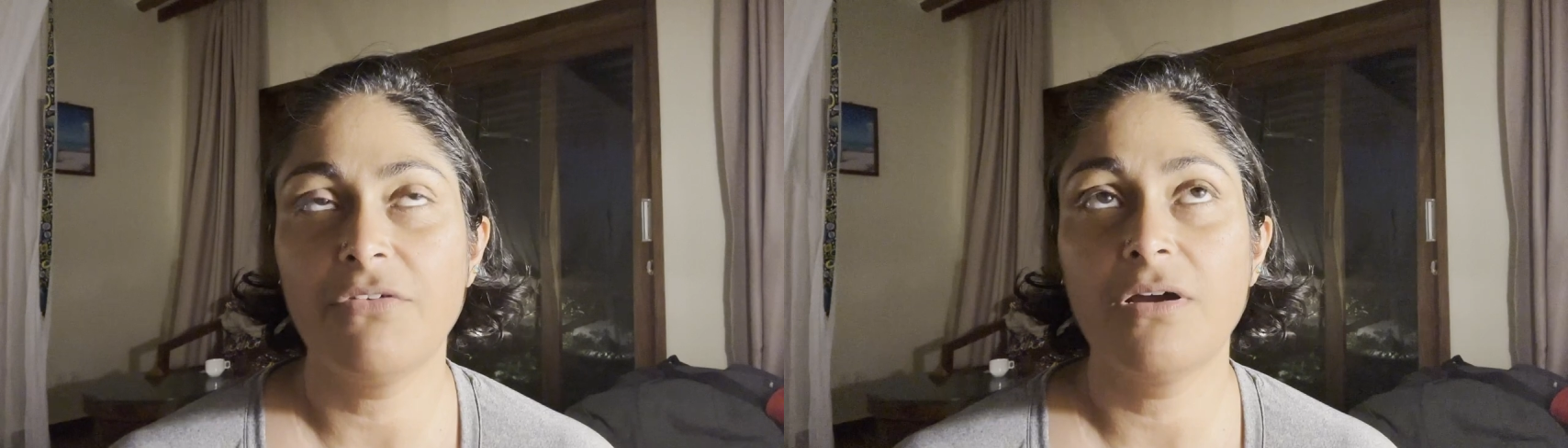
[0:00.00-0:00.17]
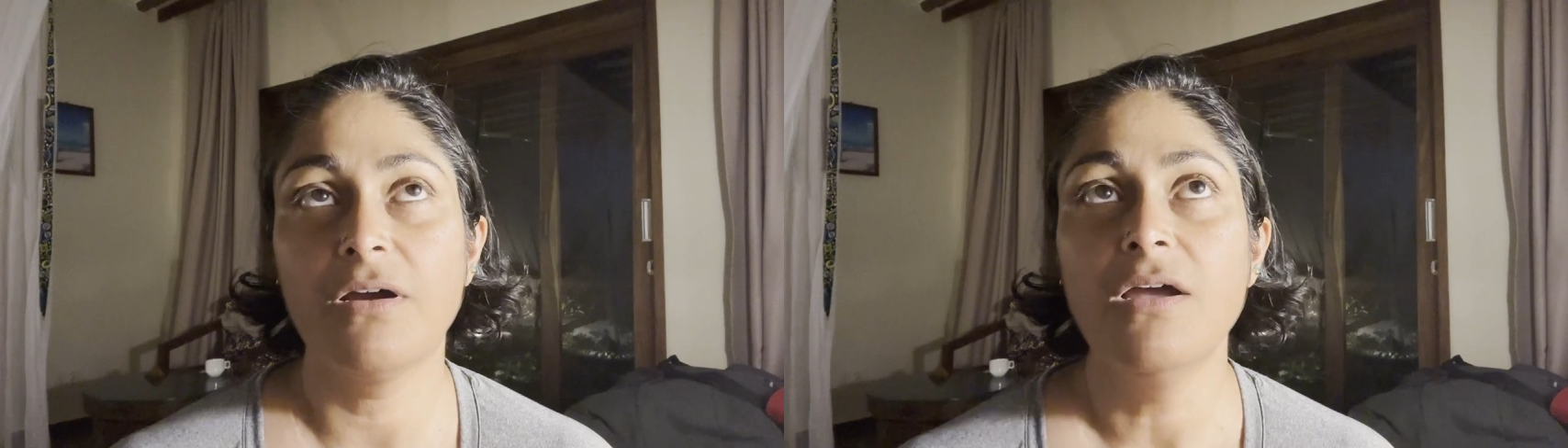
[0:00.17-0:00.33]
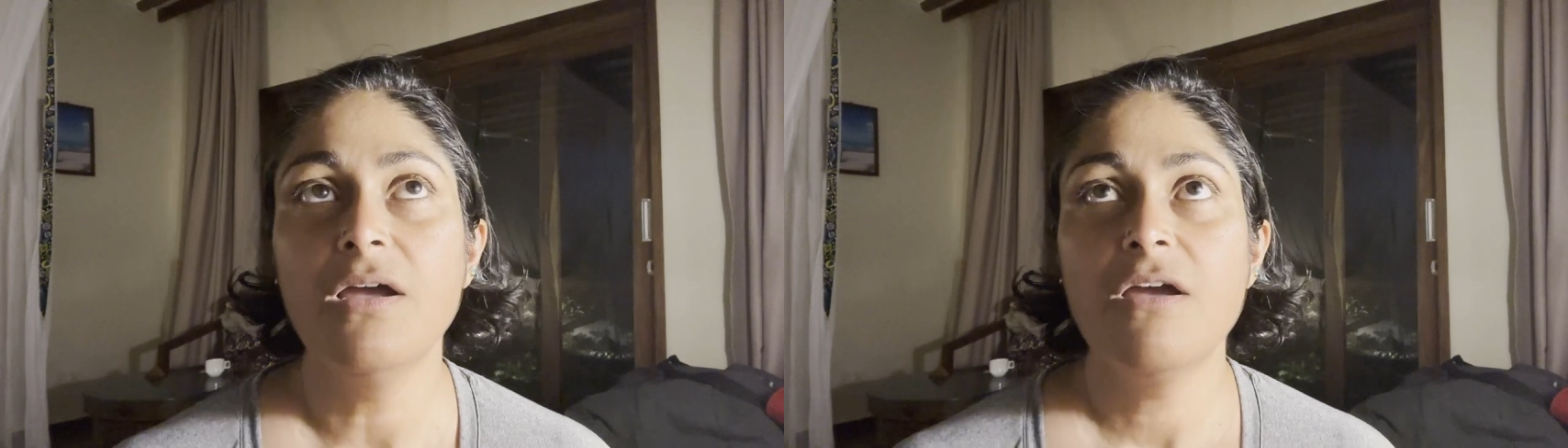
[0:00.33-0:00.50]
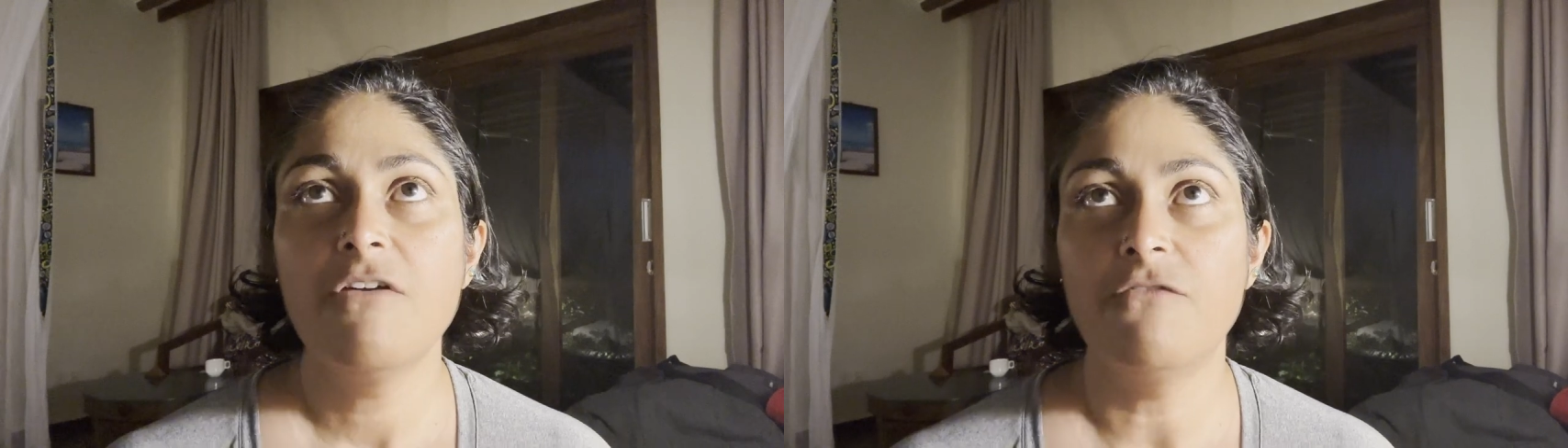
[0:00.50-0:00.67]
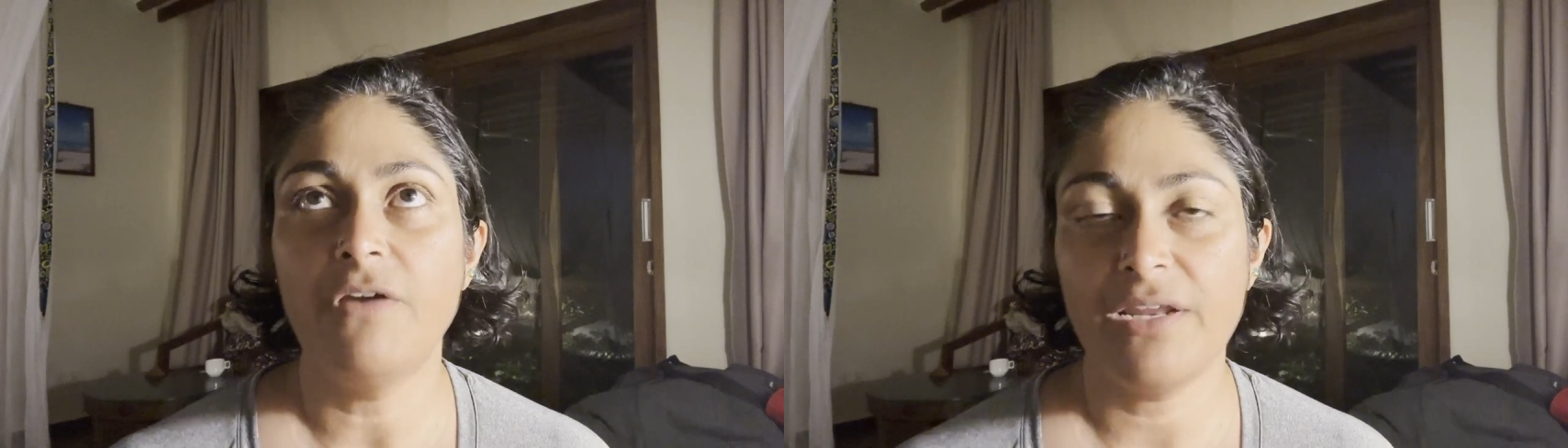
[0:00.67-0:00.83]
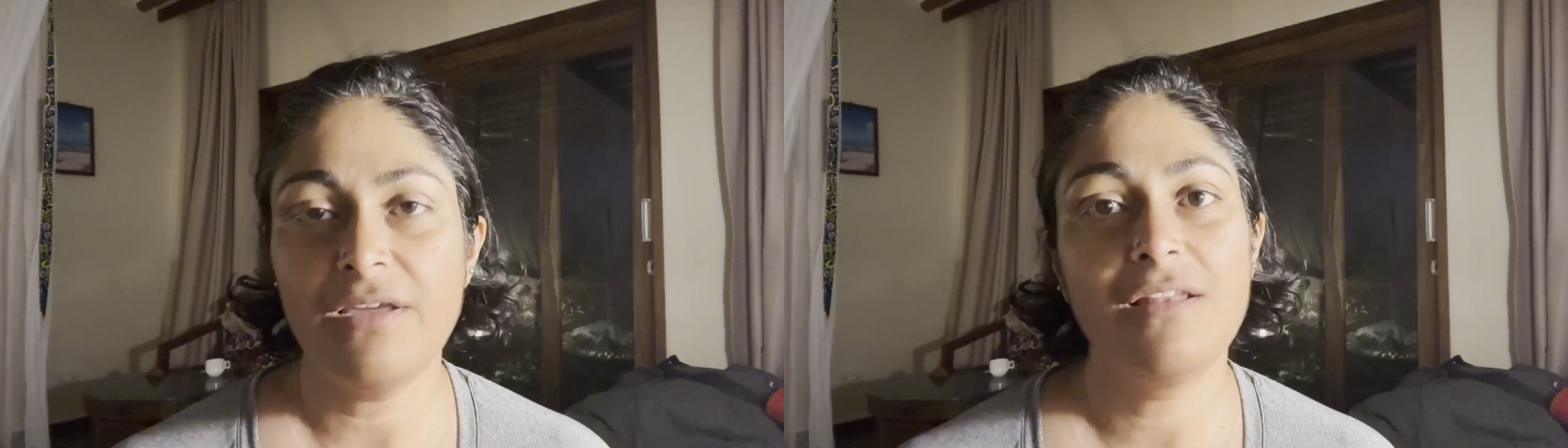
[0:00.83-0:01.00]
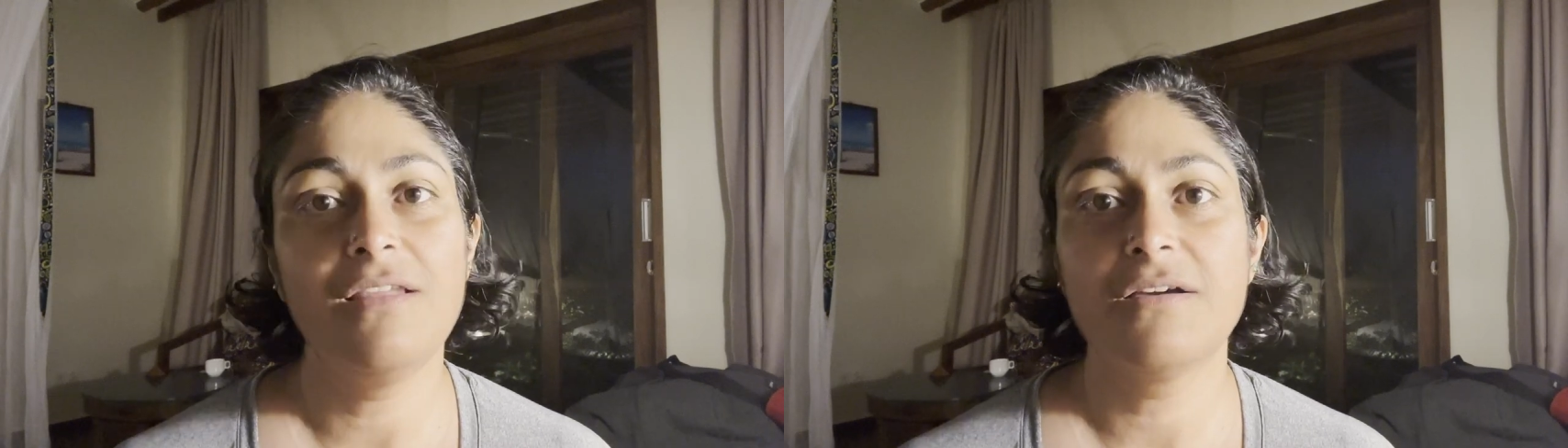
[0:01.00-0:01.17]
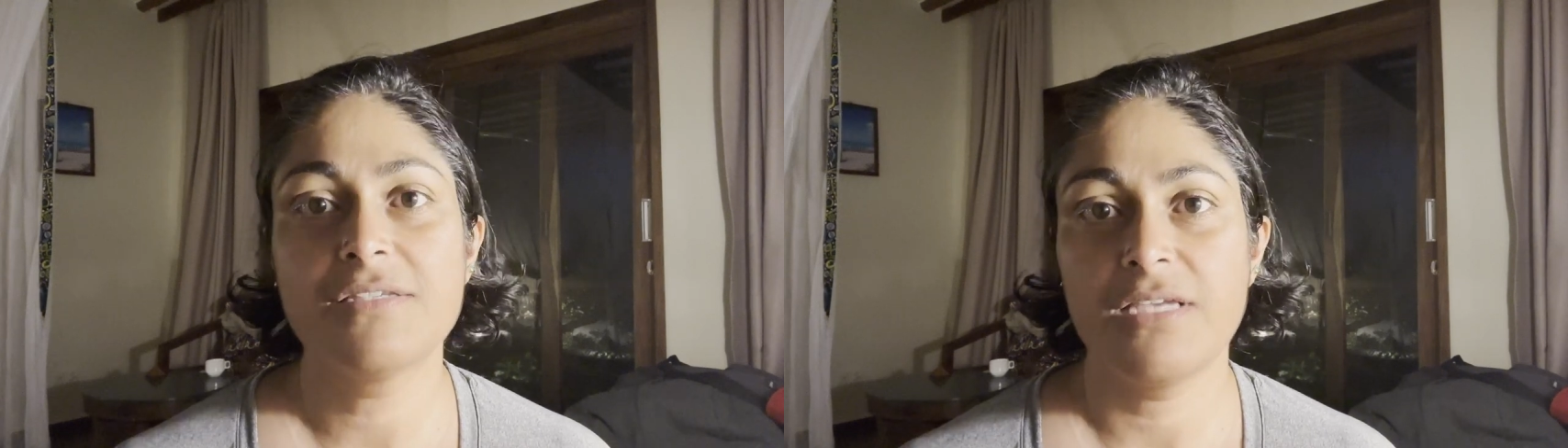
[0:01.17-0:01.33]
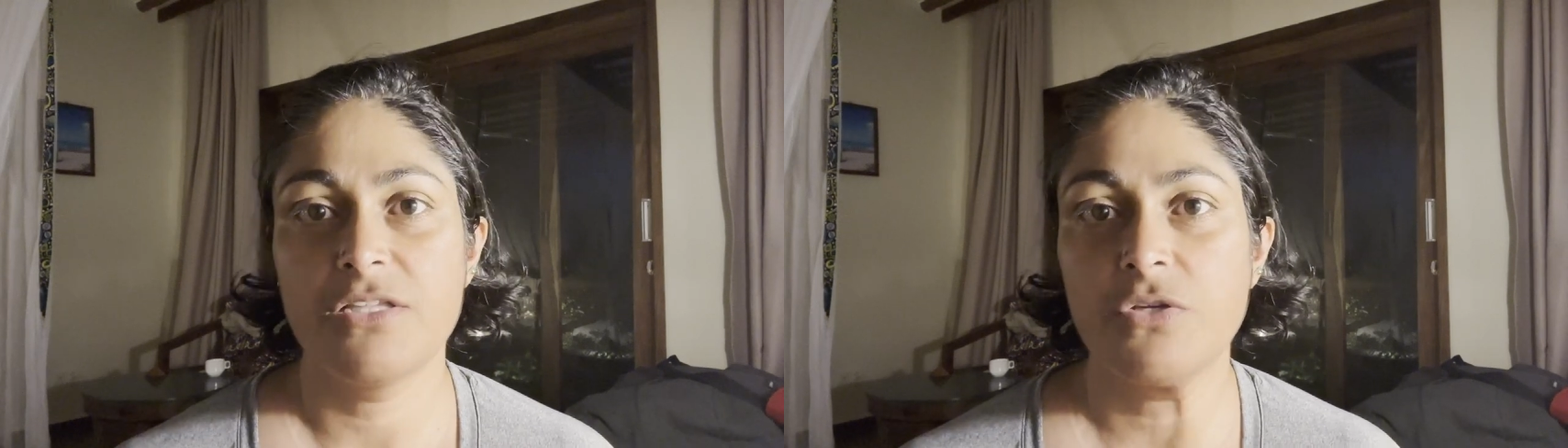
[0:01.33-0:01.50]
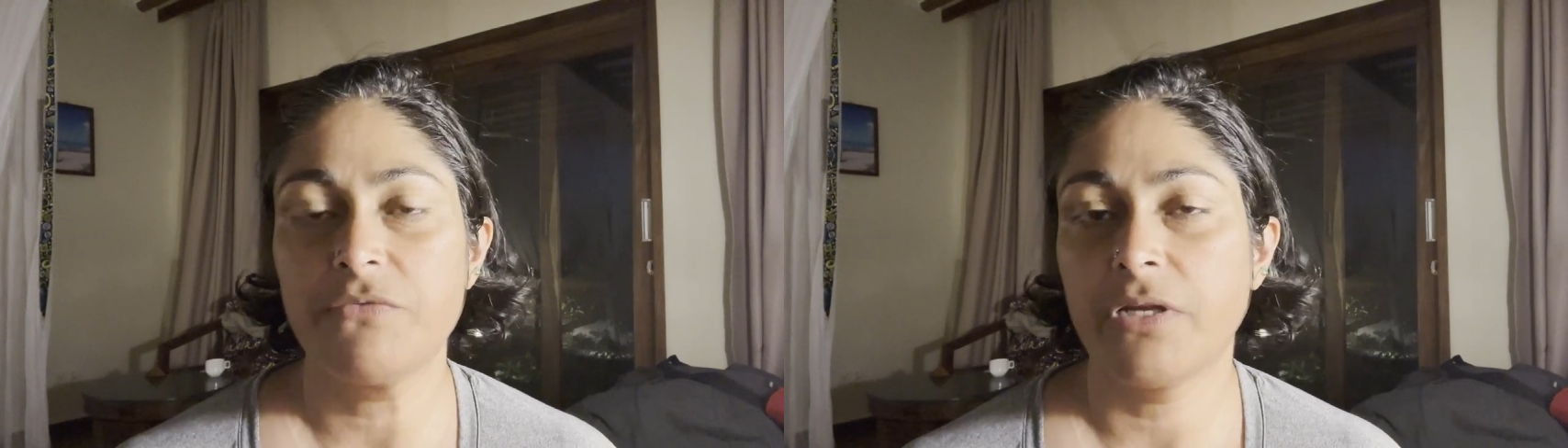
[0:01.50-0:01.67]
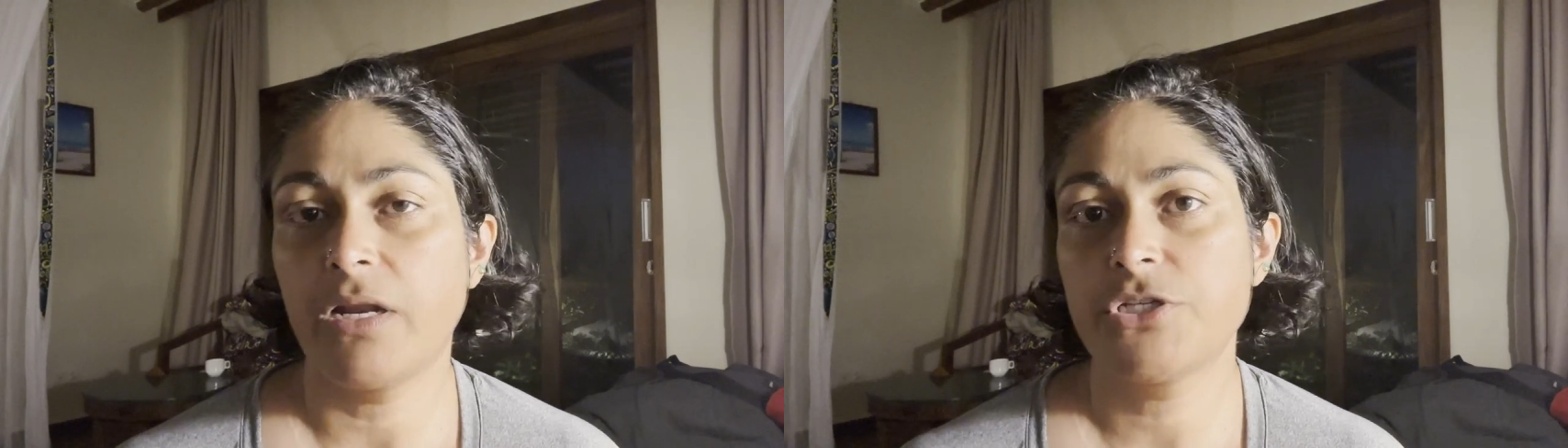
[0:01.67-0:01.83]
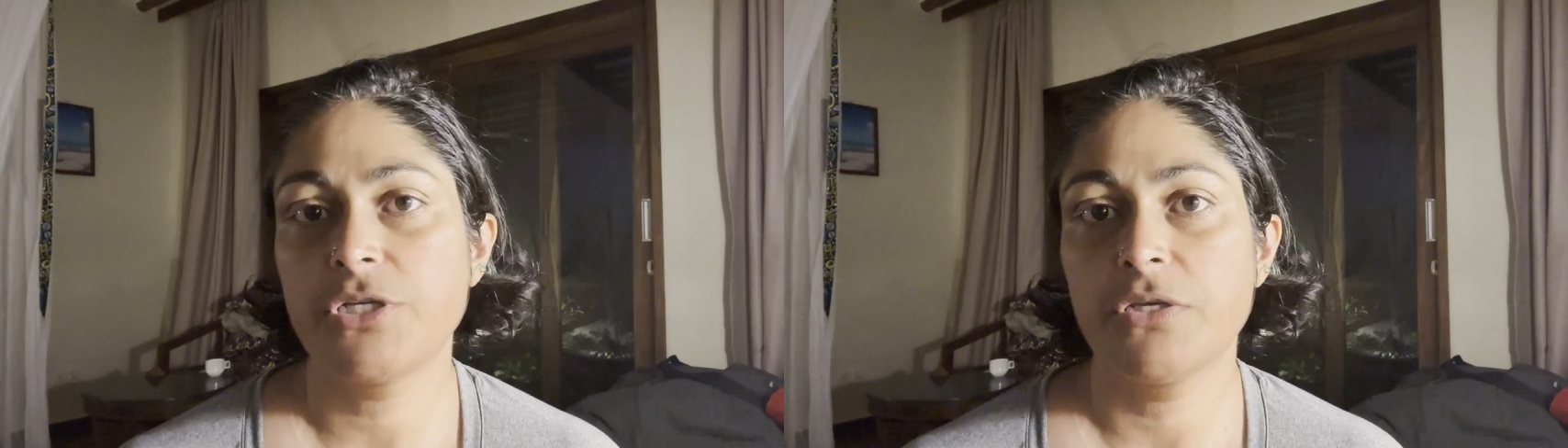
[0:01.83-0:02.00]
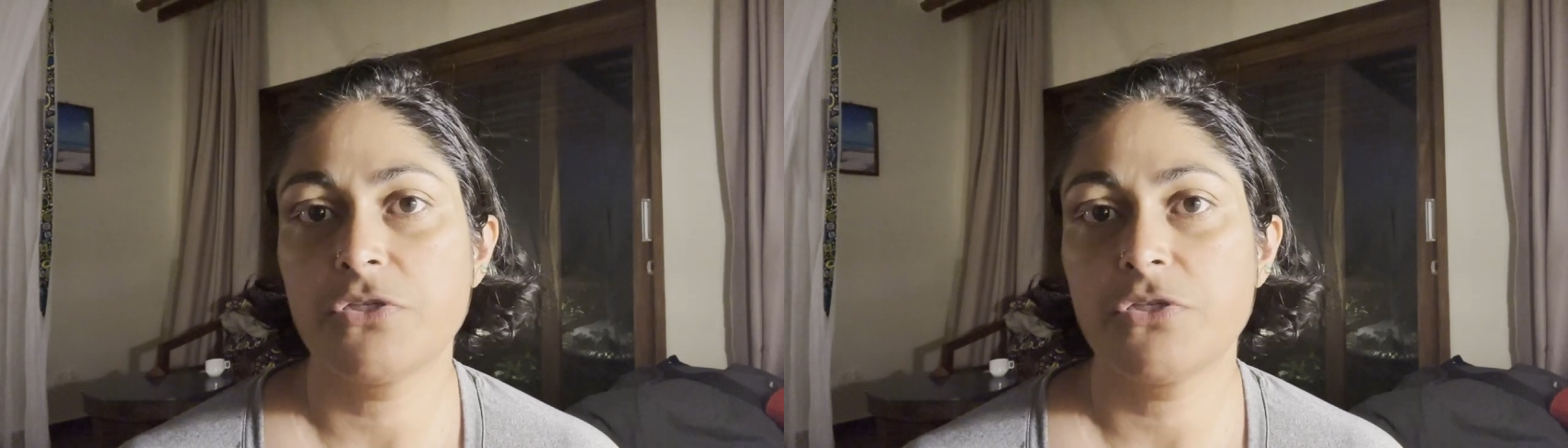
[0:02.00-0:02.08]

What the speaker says: a very clear sense of direction